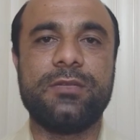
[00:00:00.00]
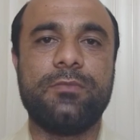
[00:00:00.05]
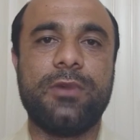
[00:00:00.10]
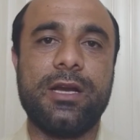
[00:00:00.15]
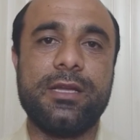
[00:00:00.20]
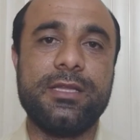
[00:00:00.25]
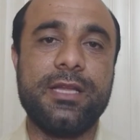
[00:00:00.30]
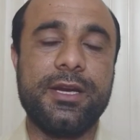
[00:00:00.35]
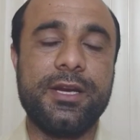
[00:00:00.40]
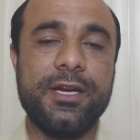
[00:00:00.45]

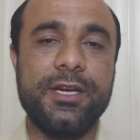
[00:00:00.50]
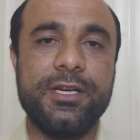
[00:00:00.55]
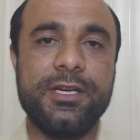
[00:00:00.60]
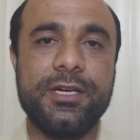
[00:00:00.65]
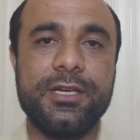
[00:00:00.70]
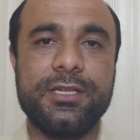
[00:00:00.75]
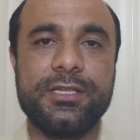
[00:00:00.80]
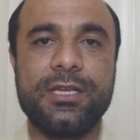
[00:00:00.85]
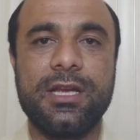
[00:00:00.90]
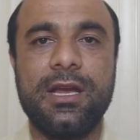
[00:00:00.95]
by the
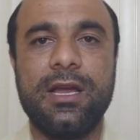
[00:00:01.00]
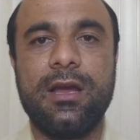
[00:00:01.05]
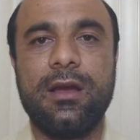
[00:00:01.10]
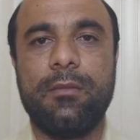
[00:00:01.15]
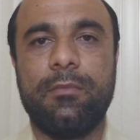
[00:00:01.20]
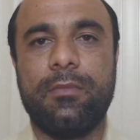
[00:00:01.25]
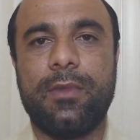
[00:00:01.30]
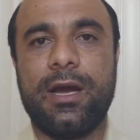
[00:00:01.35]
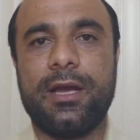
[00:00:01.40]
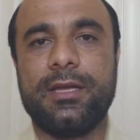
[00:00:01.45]
readers,
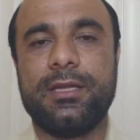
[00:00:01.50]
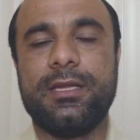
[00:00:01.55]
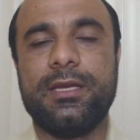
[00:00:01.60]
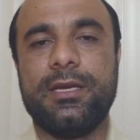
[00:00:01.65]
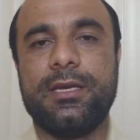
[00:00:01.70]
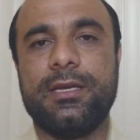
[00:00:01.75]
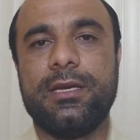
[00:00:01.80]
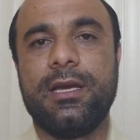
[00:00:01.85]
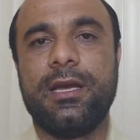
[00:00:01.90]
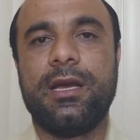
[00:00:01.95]
by
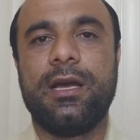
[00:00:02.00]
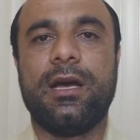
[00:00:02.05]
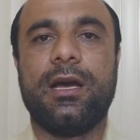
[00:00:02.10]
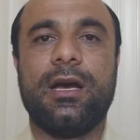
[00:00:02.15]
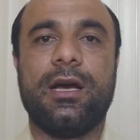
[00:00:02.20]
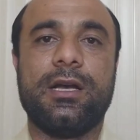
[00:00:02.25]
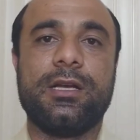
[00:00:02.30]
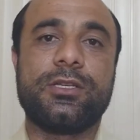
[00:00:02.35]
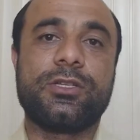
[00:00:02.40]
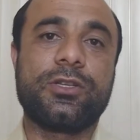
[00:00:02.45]
the
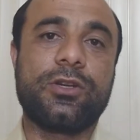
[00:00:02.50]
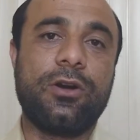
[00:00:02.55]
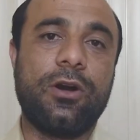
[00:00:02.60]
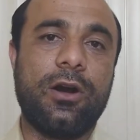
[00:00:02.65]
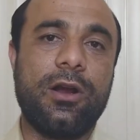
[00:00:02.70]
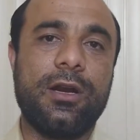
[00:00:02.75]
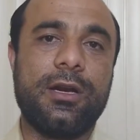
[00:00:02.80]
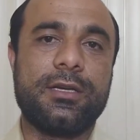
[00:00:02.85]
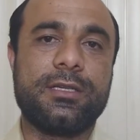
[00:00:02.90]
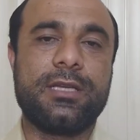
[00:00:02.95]

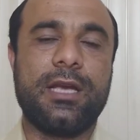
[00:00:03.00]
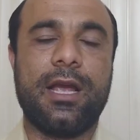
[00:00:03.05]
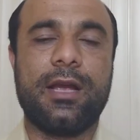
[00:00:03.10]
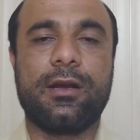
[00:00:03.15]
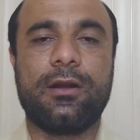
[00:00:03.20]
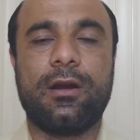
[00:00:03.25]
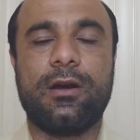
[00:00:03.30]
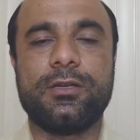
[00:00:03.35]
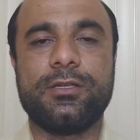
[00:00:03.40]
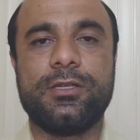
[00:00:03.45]
scholars
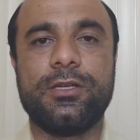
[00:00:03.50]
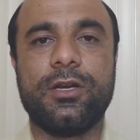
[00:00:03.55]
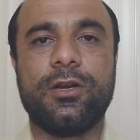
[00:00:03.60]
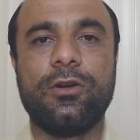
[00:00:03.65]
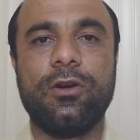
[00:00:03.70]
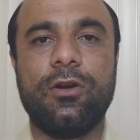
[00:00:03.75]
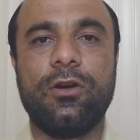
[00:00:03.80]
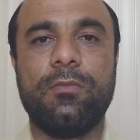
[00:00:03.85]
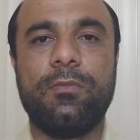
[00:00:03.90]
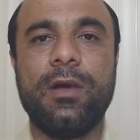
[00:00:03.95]
across the
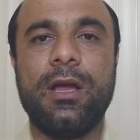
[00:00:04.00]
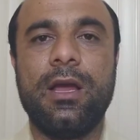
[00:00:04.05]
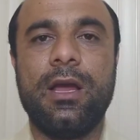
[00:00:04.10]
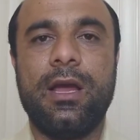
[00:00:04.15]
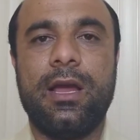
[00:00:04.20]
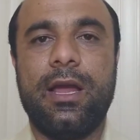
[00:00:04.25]
globe.